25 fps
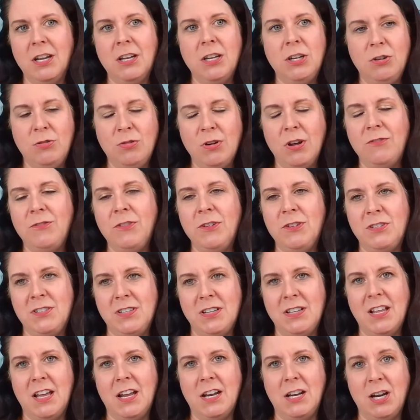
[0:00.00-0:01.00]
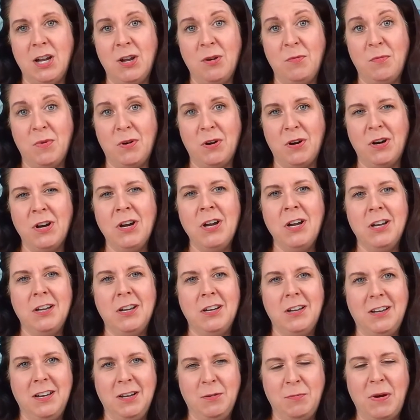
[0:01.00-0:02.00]
You know, if you see that number,
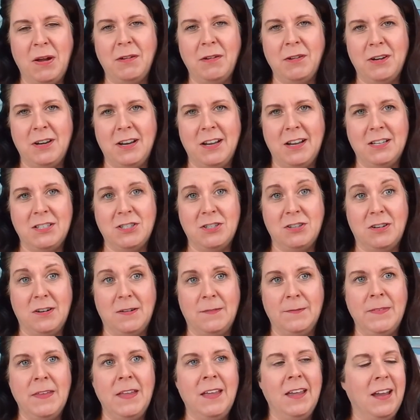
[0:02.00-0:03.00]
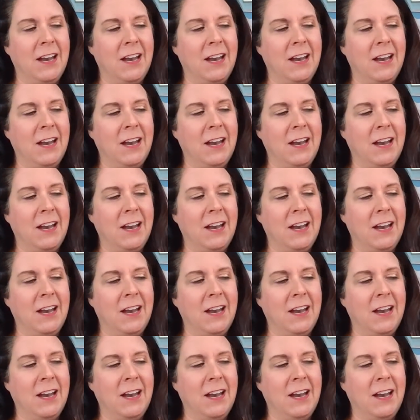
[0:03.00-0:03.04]
you're probably going to answer it.